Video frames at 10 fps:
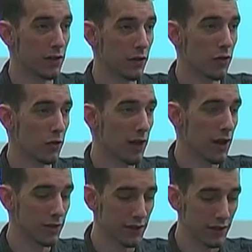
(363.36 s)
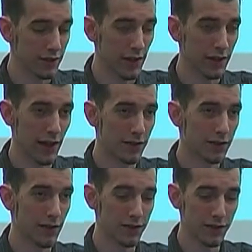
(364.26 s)
in your local politics, and I can't
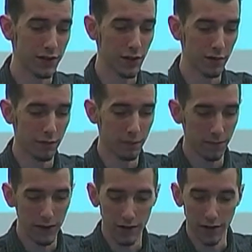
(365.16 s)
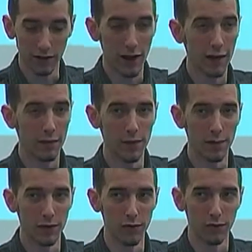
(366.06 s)
stress this enough. A lot of
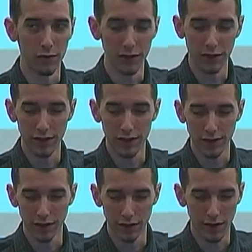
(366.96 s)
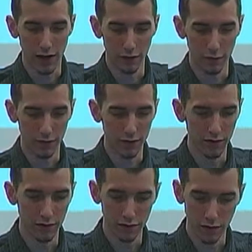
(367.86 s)
people really kind of
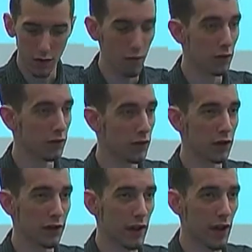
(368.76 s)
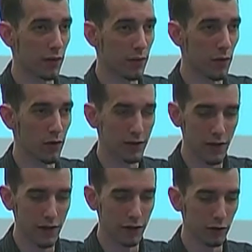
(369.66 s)
overlook how
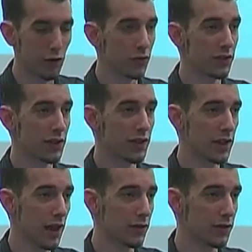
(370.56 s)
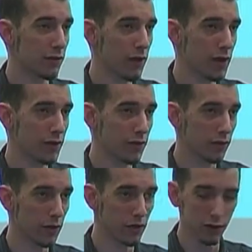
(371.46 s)
important that your local city council race,
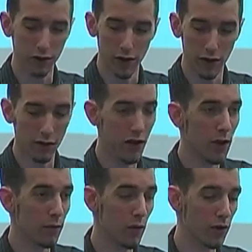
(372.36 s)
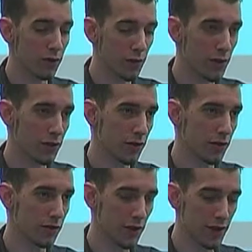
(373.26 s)
your local board of
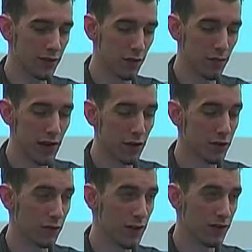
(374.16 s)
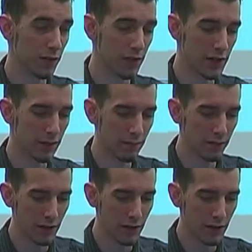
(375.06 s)
commissioners race, your mayor's race can be.